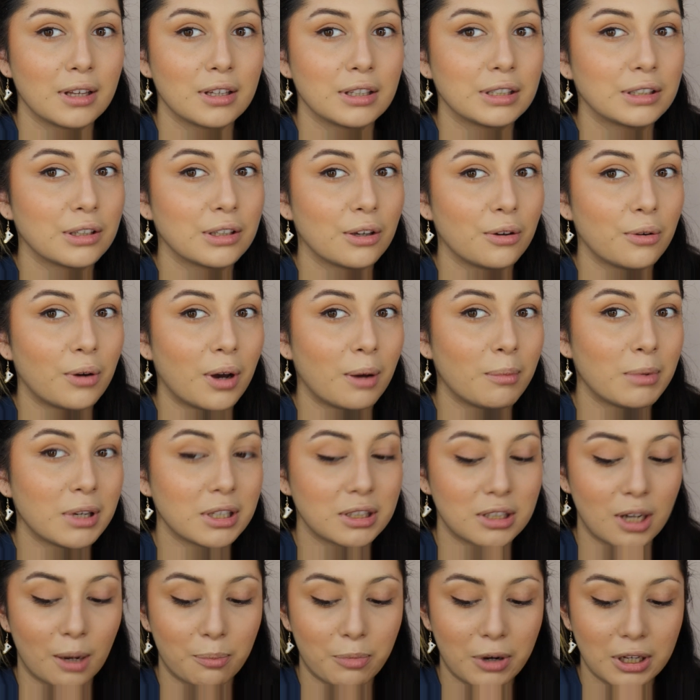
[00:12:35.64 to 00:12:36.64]
So I'm going to
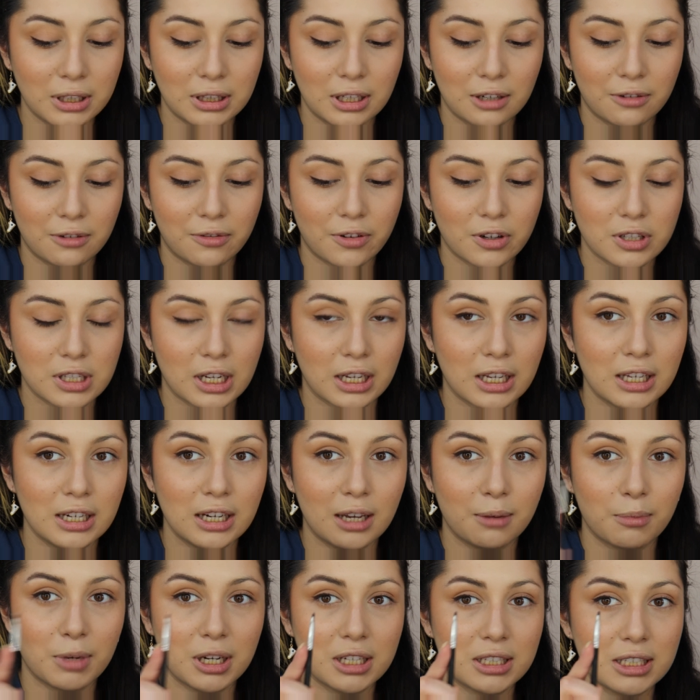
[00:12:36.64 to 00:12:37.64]
stop right there for a second.
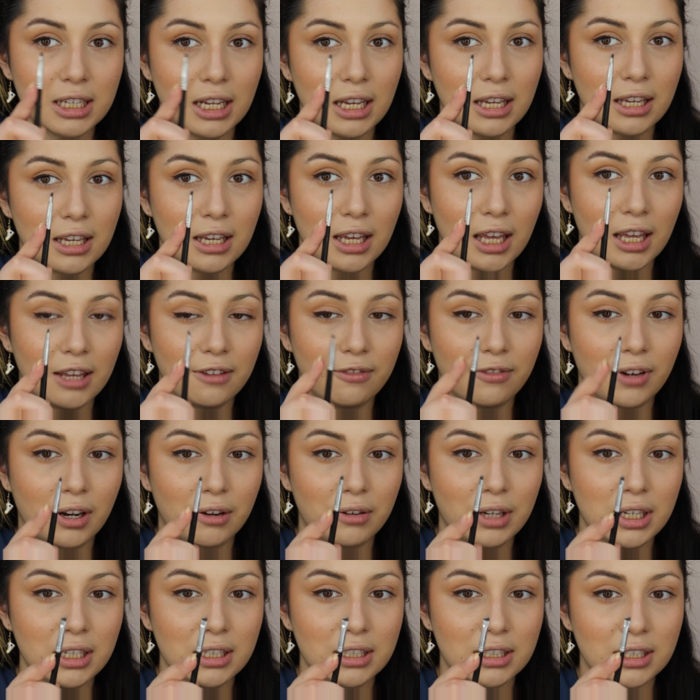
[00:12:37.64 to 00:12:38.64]
I'm going to take a
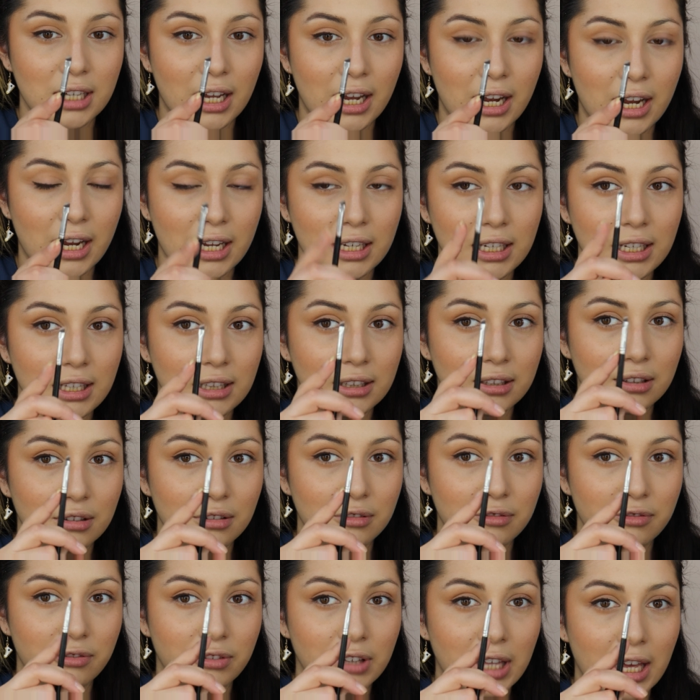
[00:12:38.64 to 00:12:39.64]
very tiny little
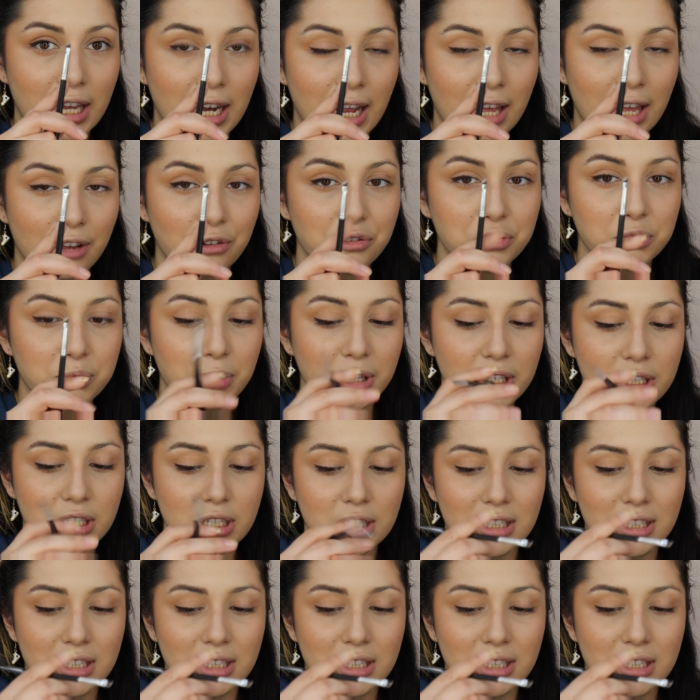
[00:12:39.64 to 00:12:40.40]
flat angled brush.